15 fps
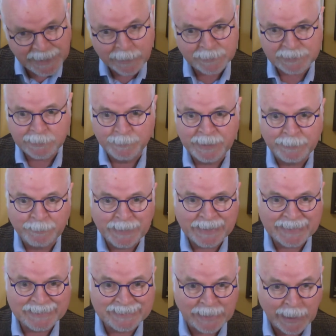out to me
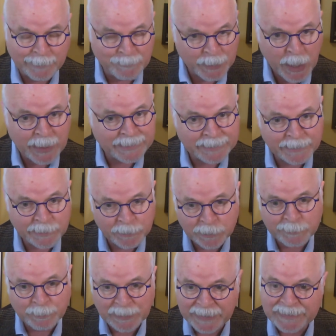because I'm not in a
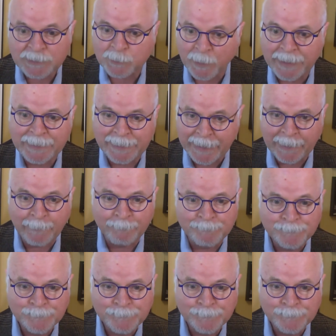good place right now.